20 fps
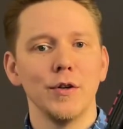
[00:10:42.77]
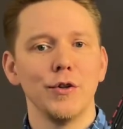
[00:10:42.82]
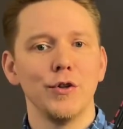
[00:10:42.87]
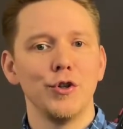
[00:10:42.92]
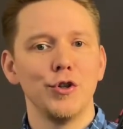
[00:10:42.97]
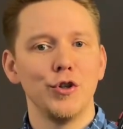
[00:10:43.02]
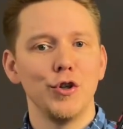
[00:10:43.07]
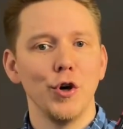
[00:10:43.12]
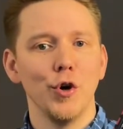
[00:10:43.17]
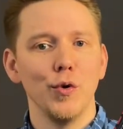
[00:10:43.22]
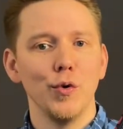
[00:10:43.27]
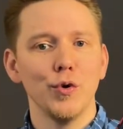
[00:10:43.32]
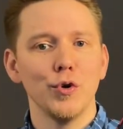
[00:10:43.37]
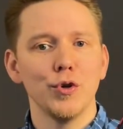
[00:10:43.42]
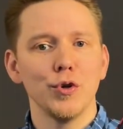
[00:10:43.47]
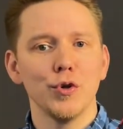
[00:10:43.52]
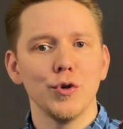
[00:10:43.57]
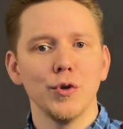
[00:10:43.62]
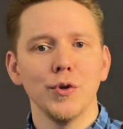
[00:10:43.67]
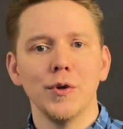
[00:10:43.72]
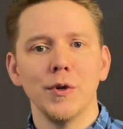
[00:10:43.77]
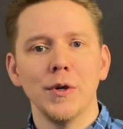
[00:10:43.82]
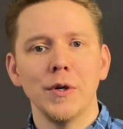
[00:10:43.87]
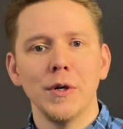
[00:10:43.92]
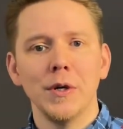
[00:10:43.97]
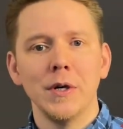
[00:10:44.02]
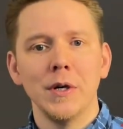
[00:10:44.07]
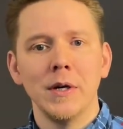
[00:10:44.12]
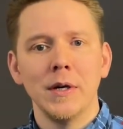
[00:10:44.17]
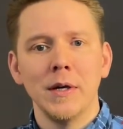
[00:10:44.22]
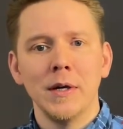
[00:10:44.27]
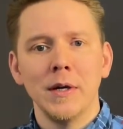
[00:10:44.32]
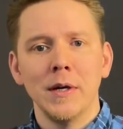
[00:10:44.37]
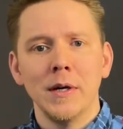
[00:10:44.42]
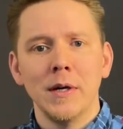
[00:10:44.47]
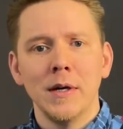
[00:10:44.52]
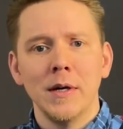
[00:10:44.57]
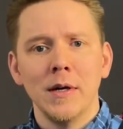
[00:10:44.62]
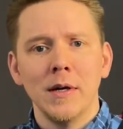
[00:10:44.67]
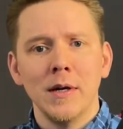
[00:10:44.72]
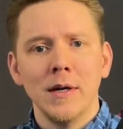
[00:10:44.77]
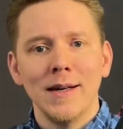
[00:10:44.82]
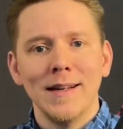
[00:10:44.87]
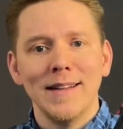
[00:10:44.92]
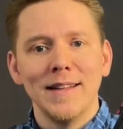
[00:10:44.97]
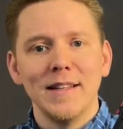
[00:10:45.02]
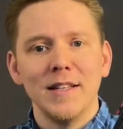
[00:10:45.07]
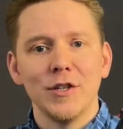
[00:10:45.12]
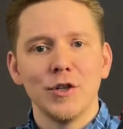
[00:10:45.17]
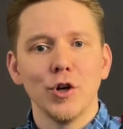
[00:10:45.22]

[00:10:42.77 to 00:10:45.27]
chokes, the